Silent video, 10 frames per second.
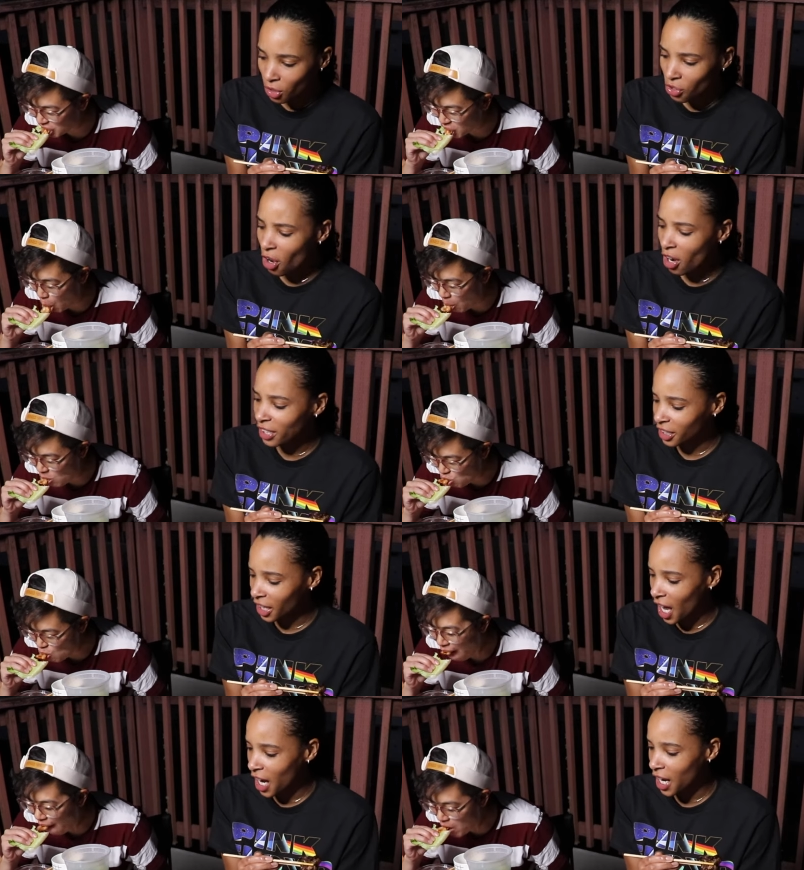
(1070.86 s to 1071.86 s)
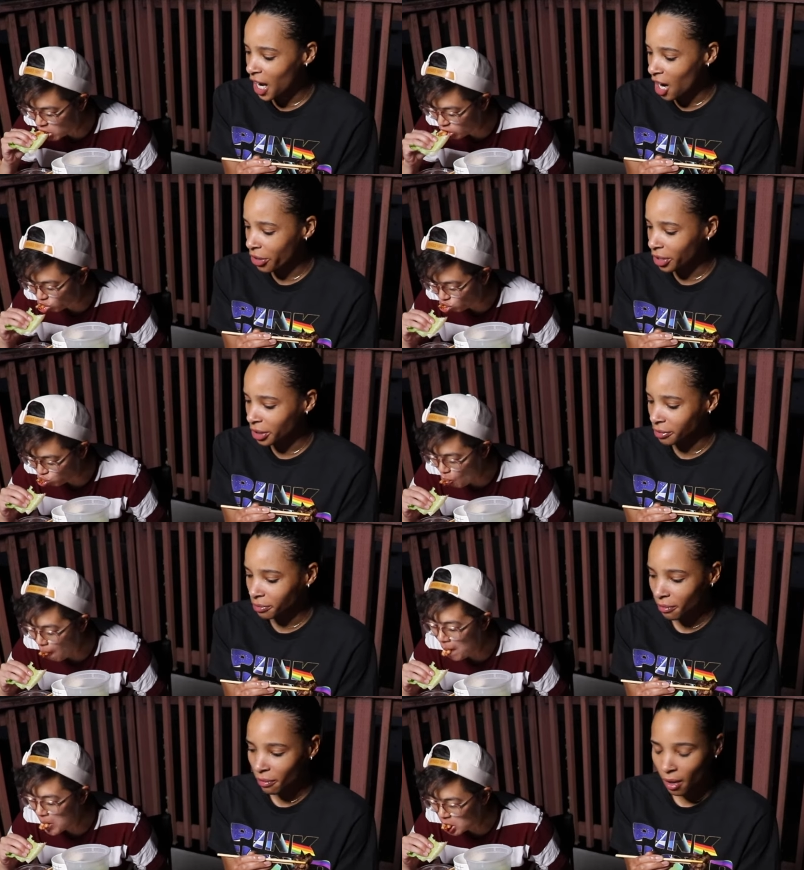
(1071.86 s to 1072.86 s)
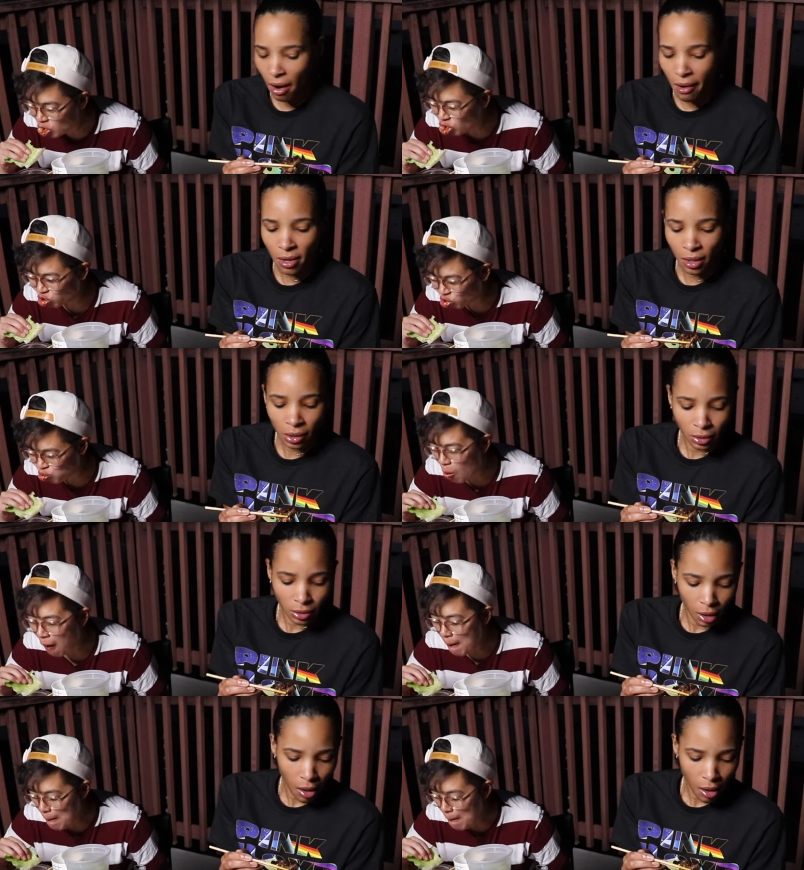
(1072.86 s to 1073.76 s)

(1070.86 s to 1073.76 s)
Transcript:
Speaker 1: You know, that's a lot of that out here. Mhm.